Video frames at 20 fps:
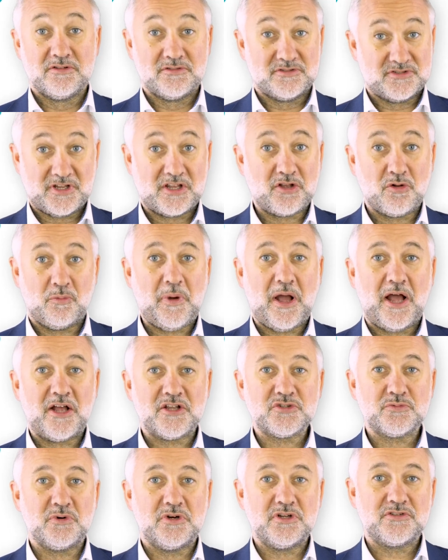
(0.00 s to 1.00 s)
Single
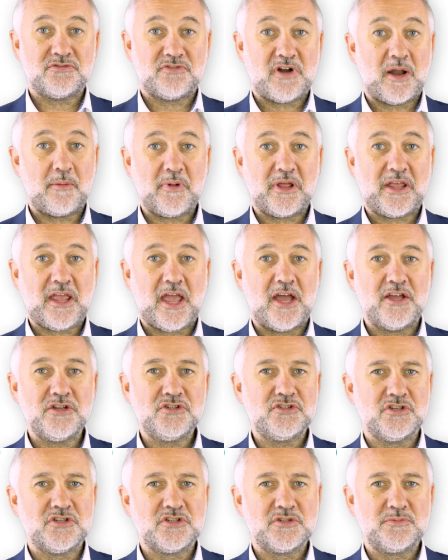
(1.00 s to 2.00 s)
passwords for
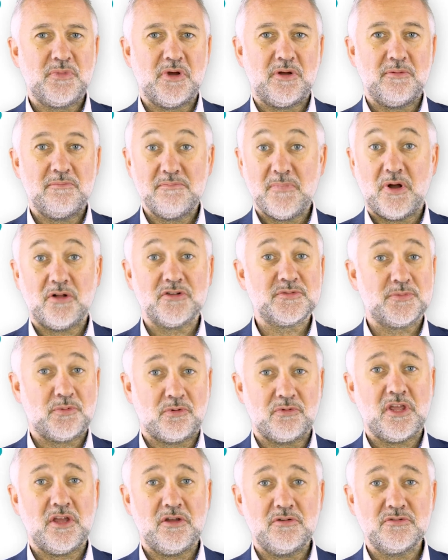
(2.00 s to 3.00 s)
applications, but
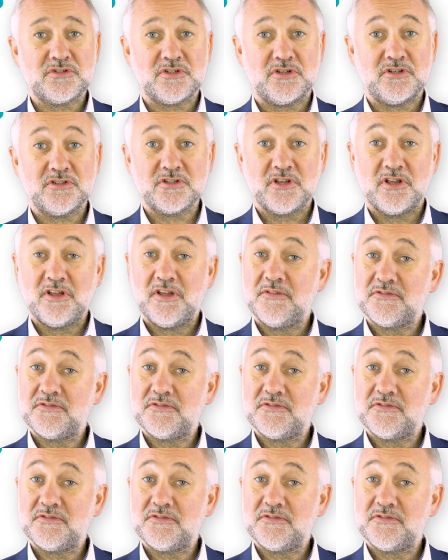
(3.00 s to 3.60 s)
multiple users.